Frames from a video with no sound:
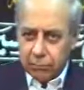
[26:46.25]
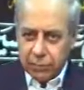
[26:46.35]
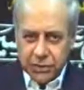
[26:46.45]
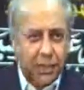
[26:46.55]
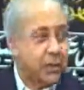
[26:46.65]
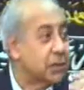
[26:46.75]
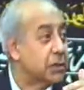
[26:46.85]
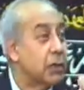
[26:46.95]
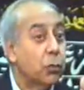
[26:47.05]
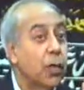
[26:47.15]

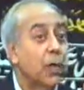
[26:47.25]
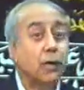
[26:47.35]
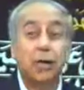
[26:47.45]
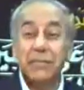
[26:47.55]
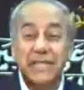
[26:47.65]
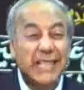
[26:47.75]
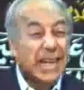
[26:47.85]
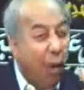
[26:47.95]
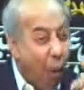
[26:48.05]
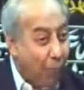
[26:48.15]
sins were committed
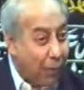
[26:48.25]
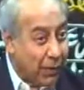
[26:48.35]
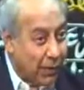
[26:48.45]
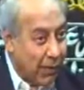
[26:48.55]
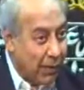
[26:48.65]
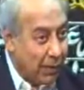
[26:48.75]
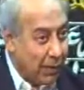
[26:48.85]
openly